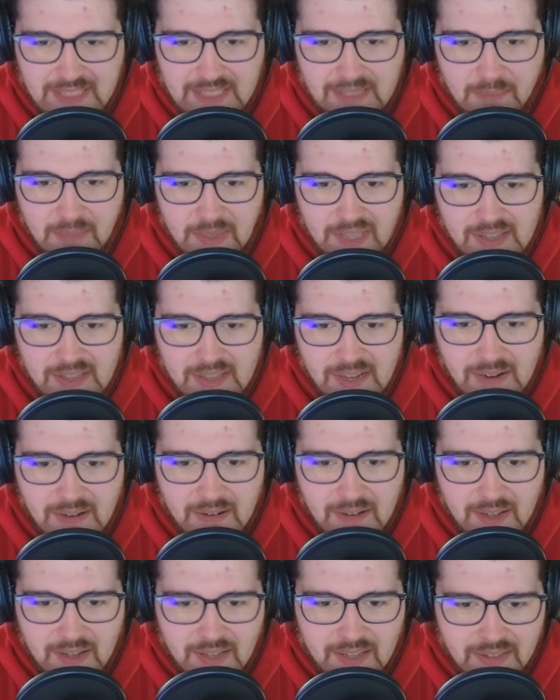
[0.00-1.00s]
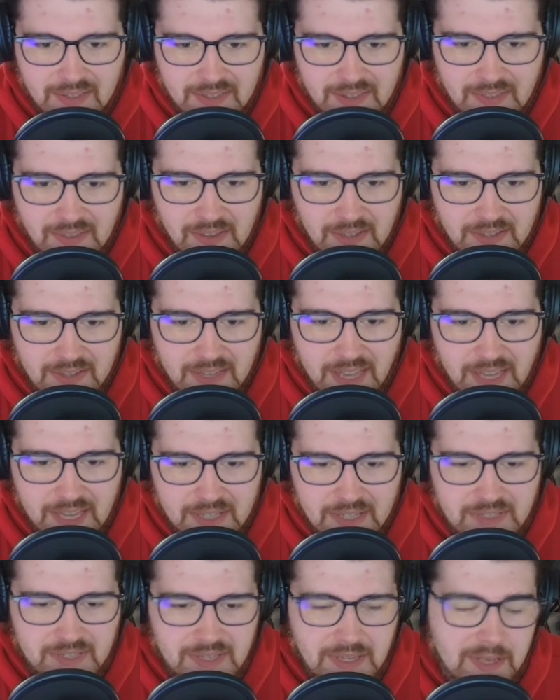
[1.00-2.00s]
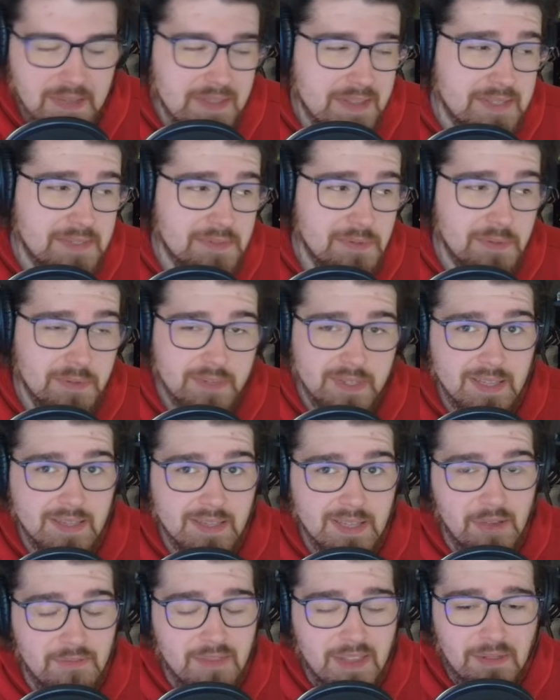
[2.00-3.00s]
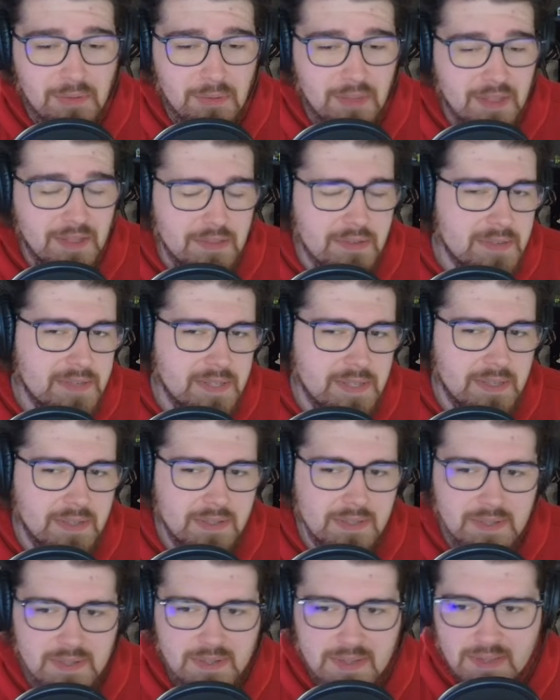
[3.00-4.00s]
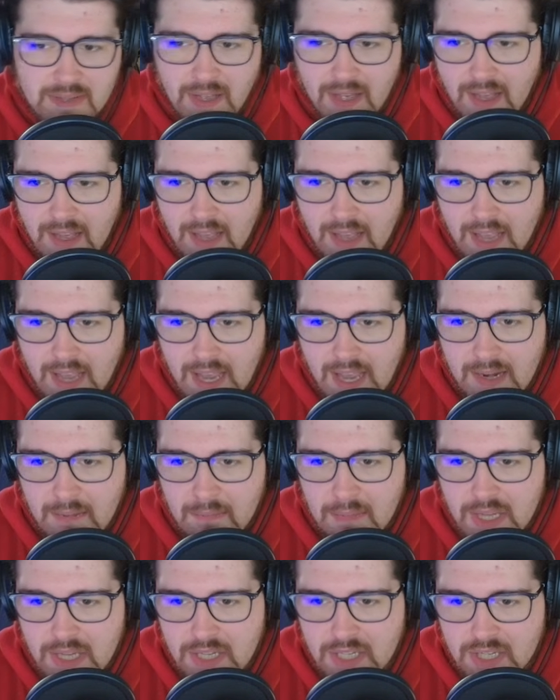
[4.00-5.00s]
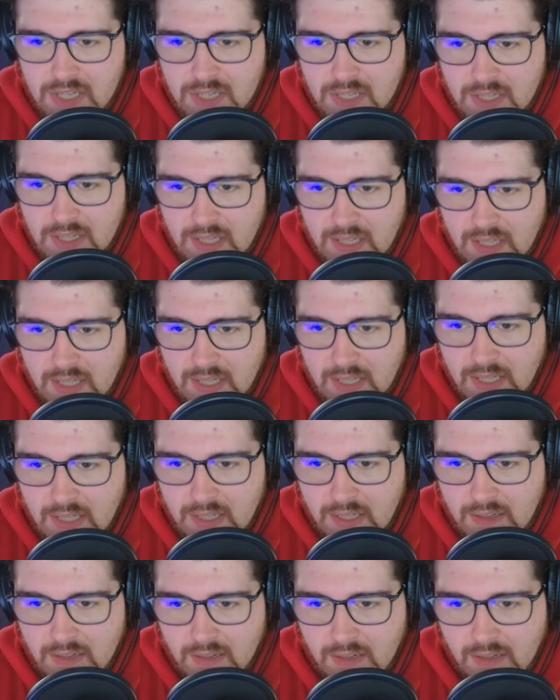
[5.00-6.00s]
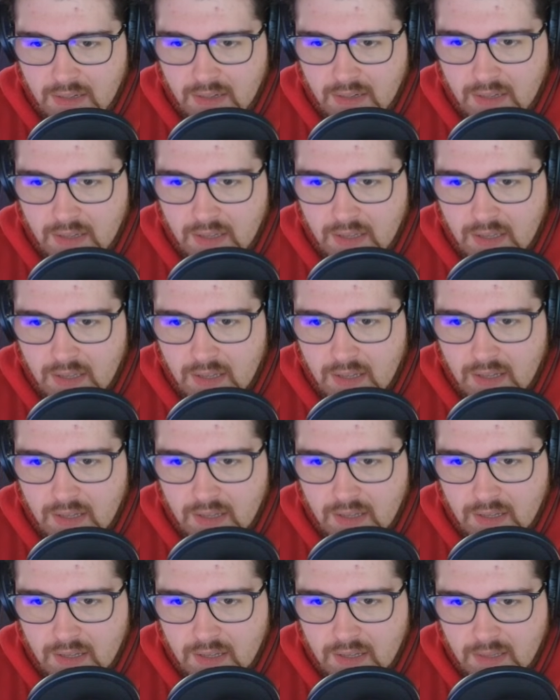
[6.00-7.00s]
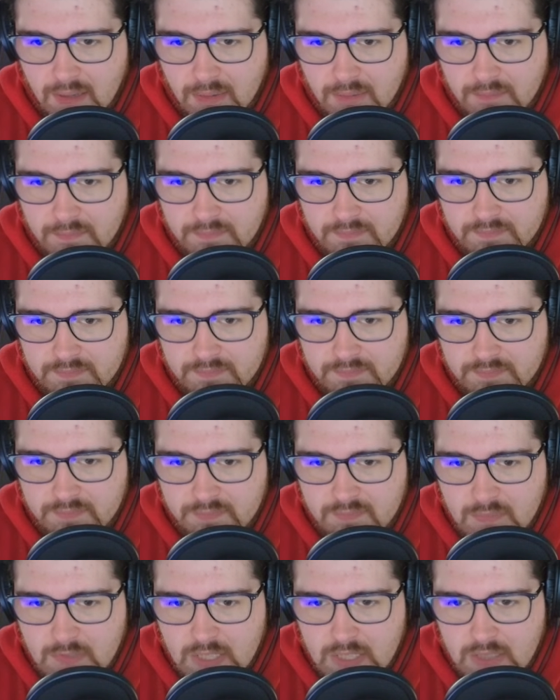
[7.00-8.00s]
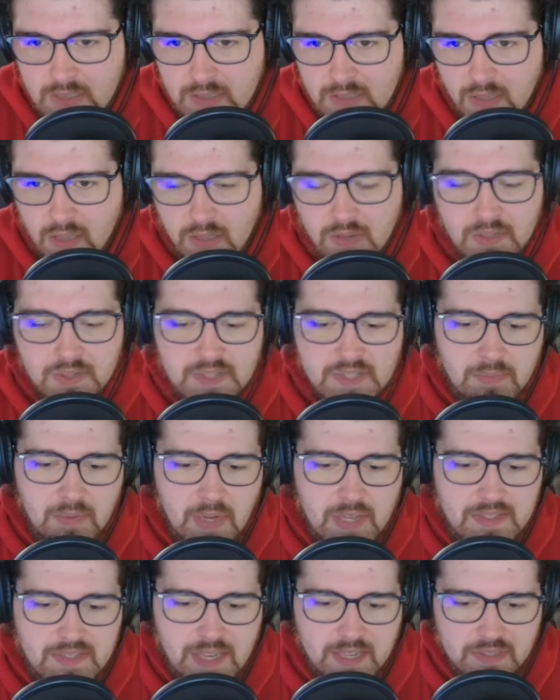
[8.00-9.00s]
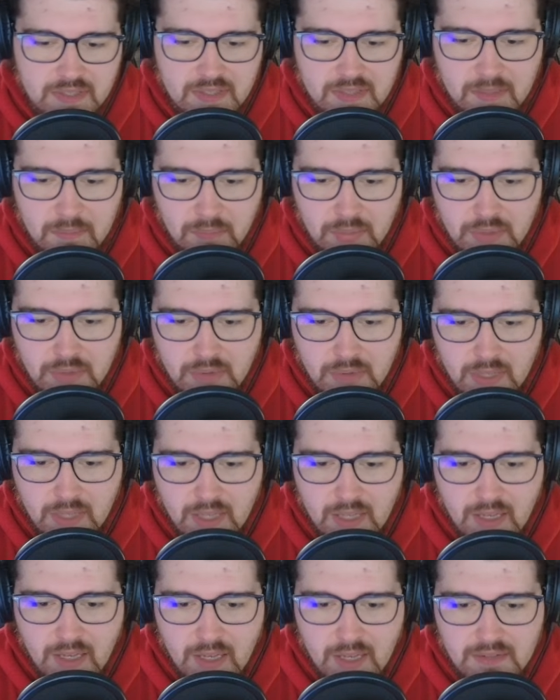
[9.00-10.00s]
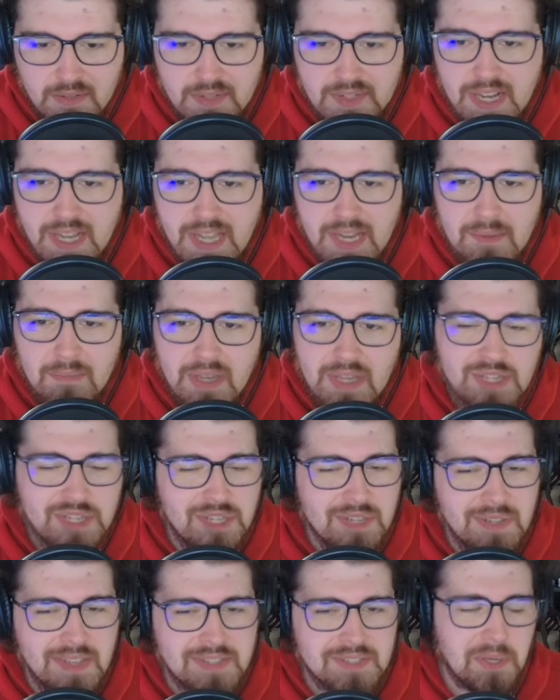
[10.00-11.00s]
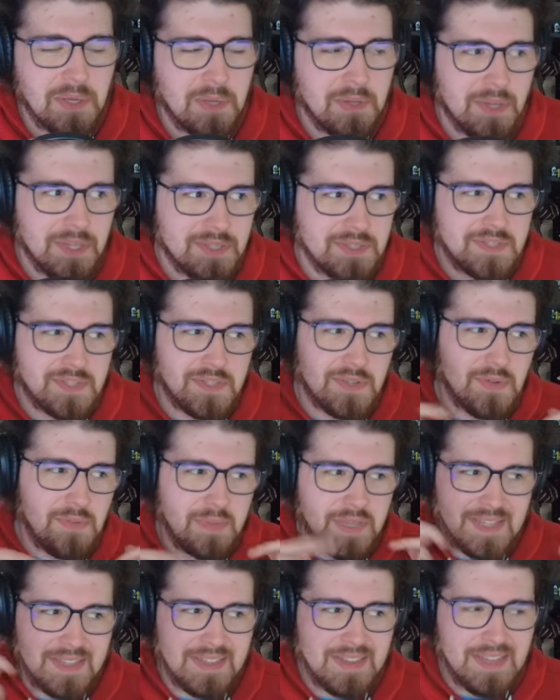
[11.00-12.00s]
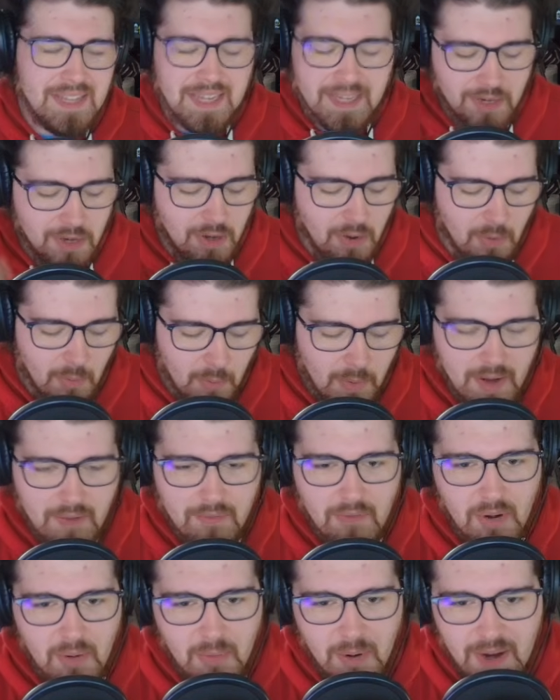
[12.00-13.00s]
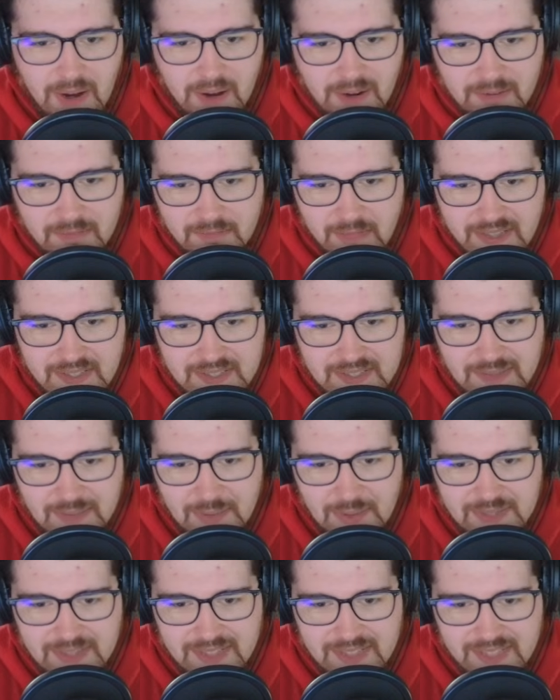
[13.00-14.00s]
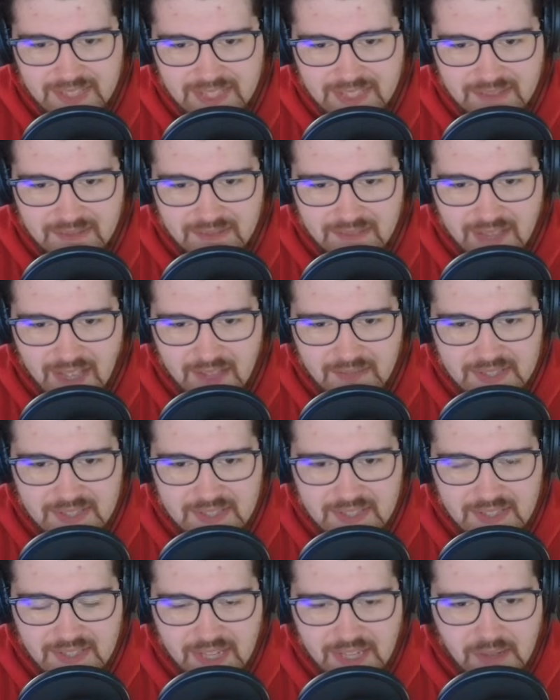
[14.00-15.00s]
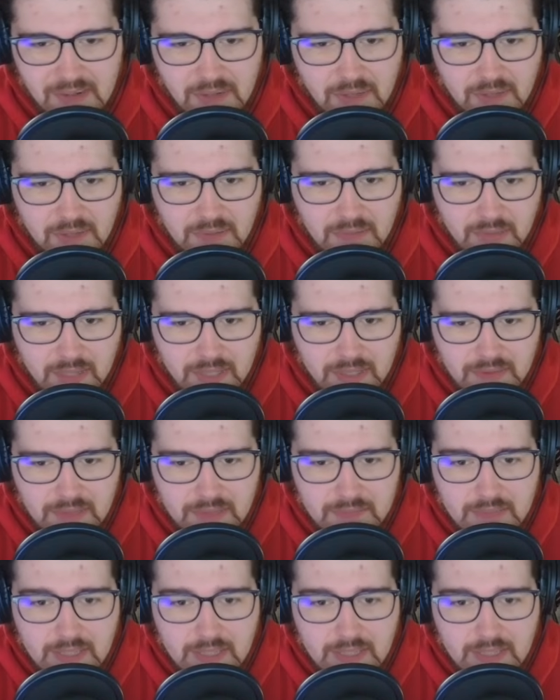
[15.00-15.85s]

be there. The tongue actually, I think is sort of like a left out thing. There's a animation in here. Although it's actually in the boot. There's an animation that's called like Scooby Lick or whatever, where it's supposed to like have his tongue out or whatever.